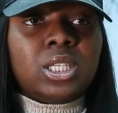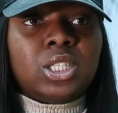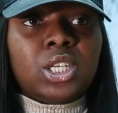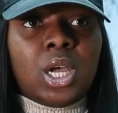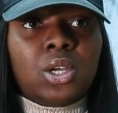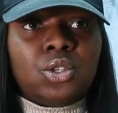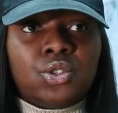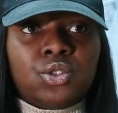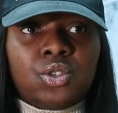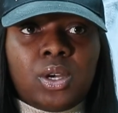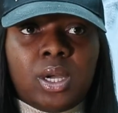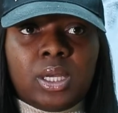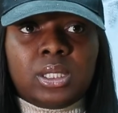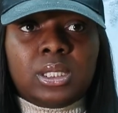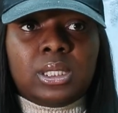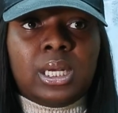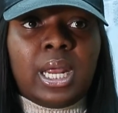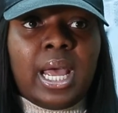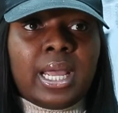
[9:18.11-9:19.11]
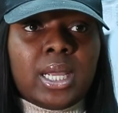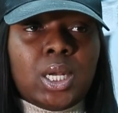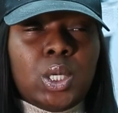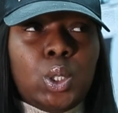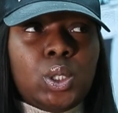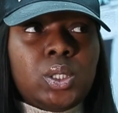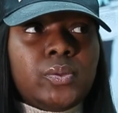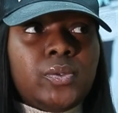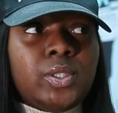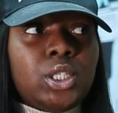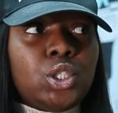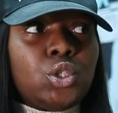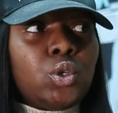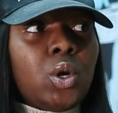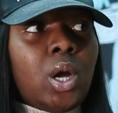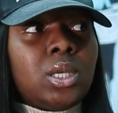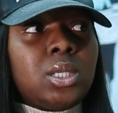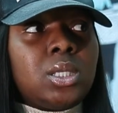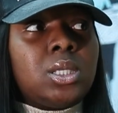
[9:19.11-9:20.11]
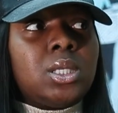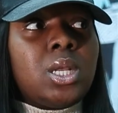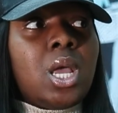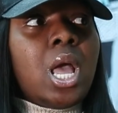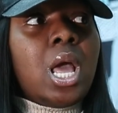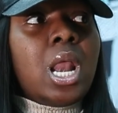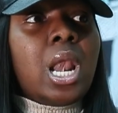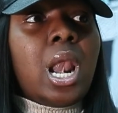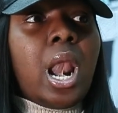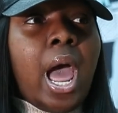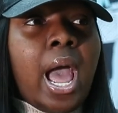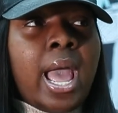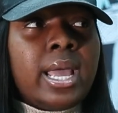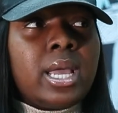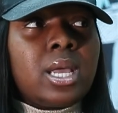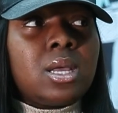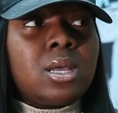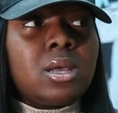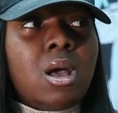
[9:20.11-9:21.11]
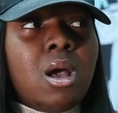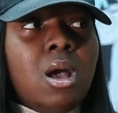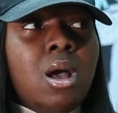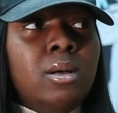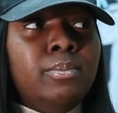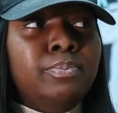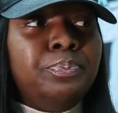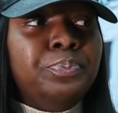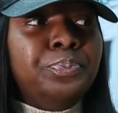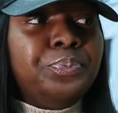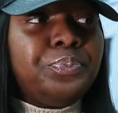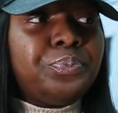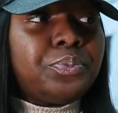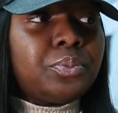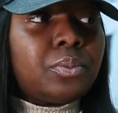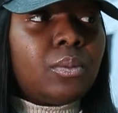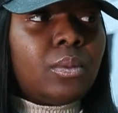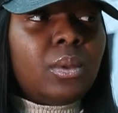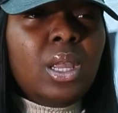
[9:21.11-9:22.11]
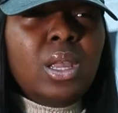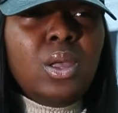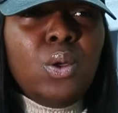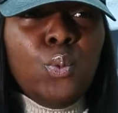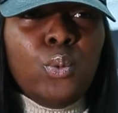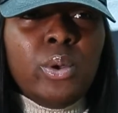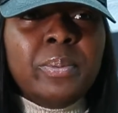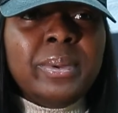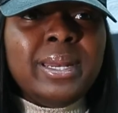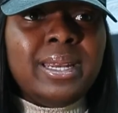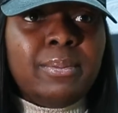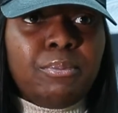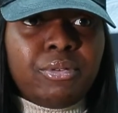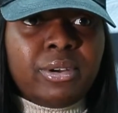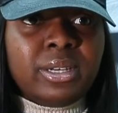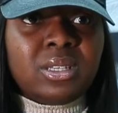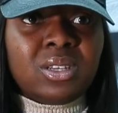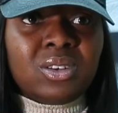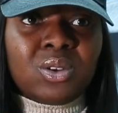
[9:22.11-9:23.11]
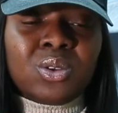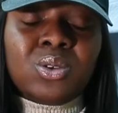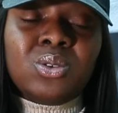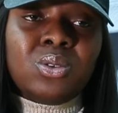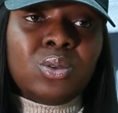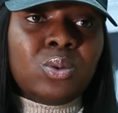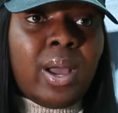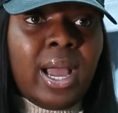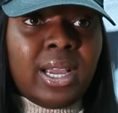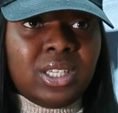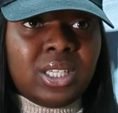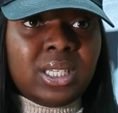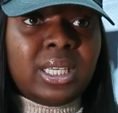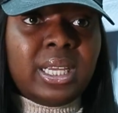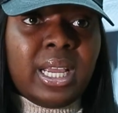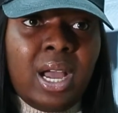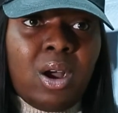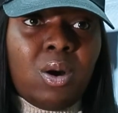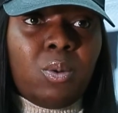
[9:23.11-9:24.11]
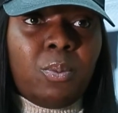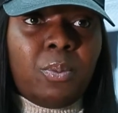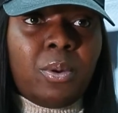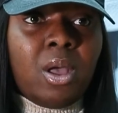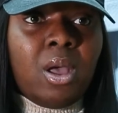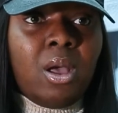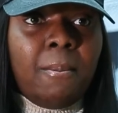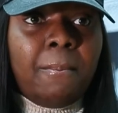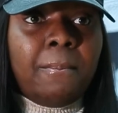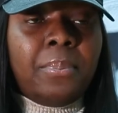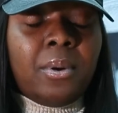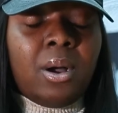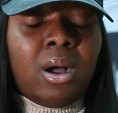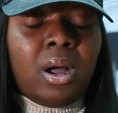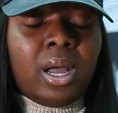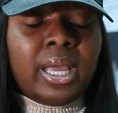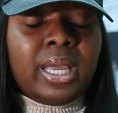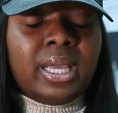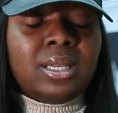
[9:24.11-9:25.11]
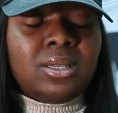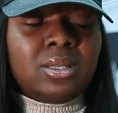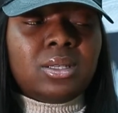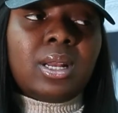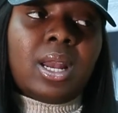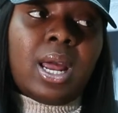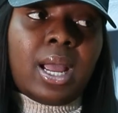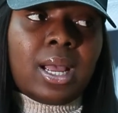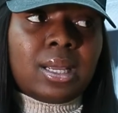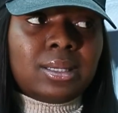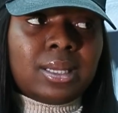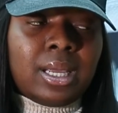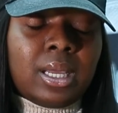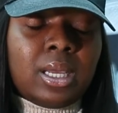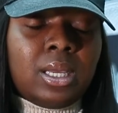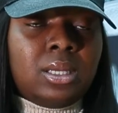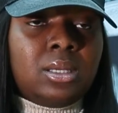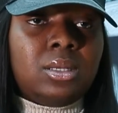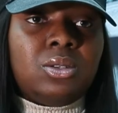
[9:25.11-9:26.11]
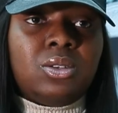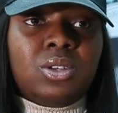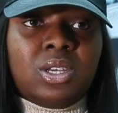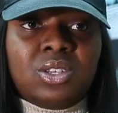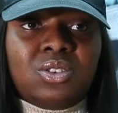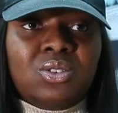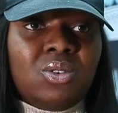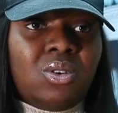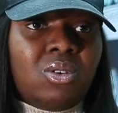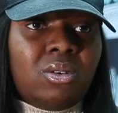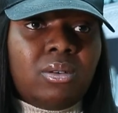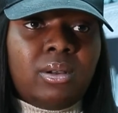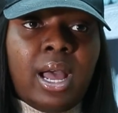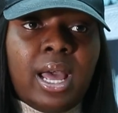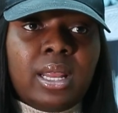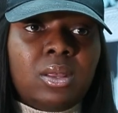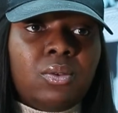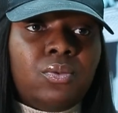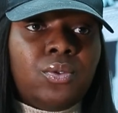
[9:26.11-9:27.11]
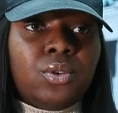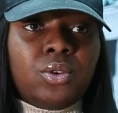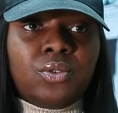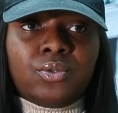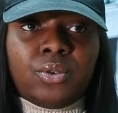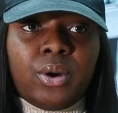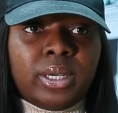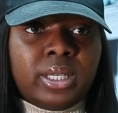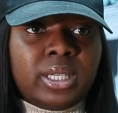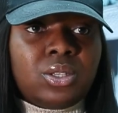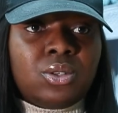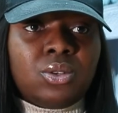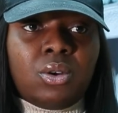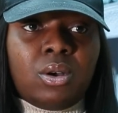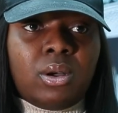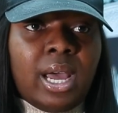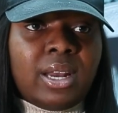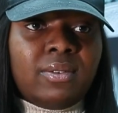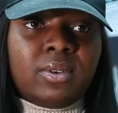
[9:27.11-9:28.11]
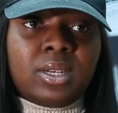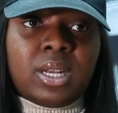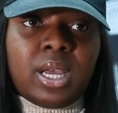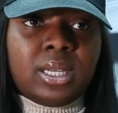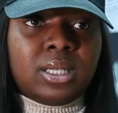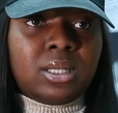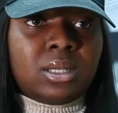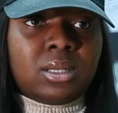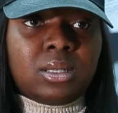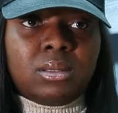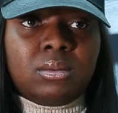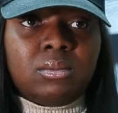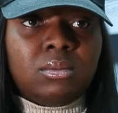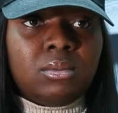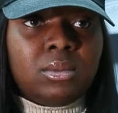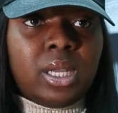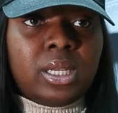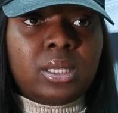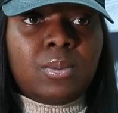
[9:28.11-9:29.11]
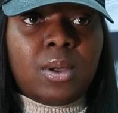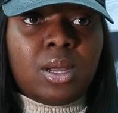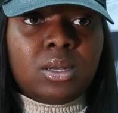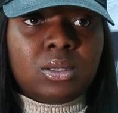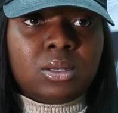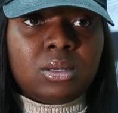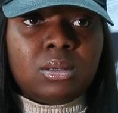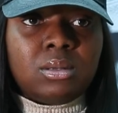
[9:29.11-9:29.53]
Giles Trust, like Longford Trust, like Women in Prison, who do actually help. But it's, like I say, it's not at the forefront, it's not advertised as much.